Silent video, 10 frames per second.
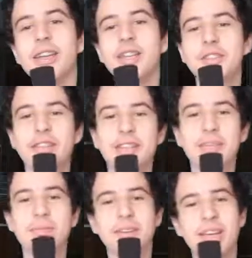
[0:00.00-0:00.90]
here's
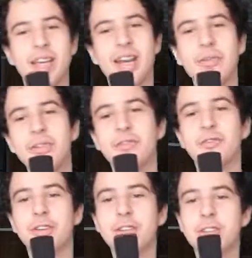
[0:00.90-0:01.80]
Felipe, and I'm in
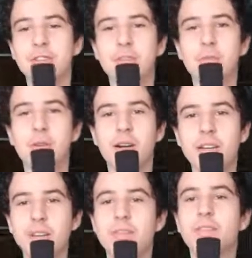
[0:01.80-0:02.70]
front of one
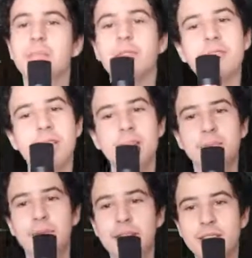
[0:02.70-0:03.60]
of the most
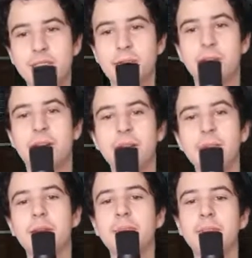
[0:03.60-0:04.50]
expensive
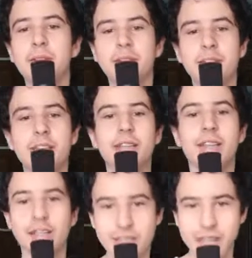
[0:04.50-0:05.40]
apartment building
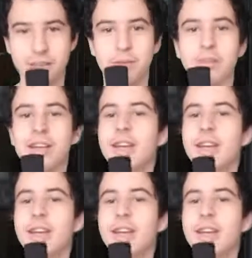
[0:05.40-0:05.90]
in town.